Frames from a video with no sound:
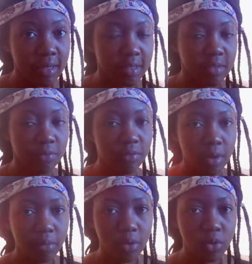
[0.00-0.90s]
it's
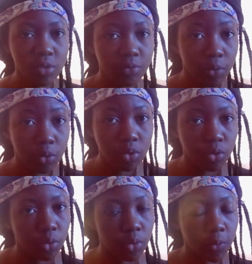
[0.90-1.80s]
very useful
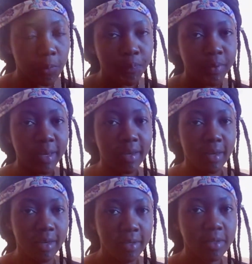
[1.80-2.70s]
to
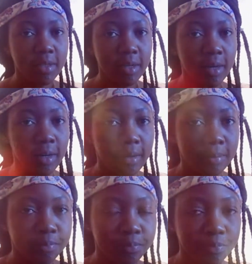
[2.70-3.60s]
eat
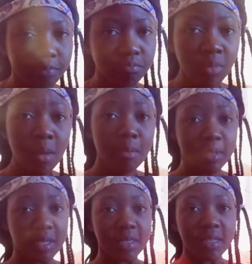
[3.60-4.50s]

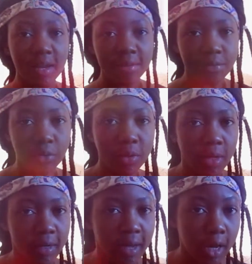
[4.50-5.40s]
pescatarian food
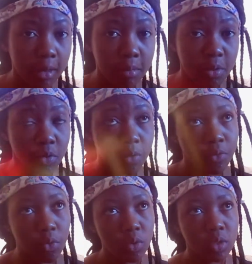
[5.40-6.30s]
and high mineral
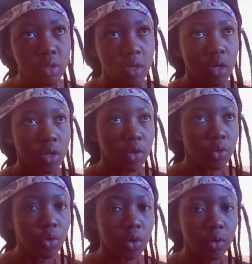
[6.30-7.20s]
food, you
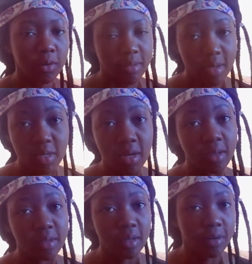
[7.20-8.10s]
know, such
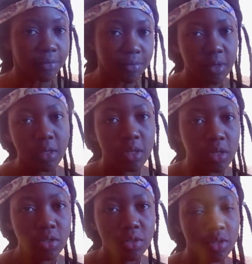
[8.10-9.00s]
as
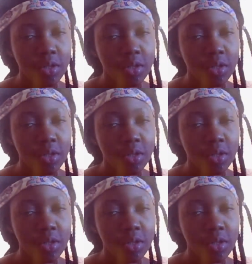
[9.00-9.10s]
fish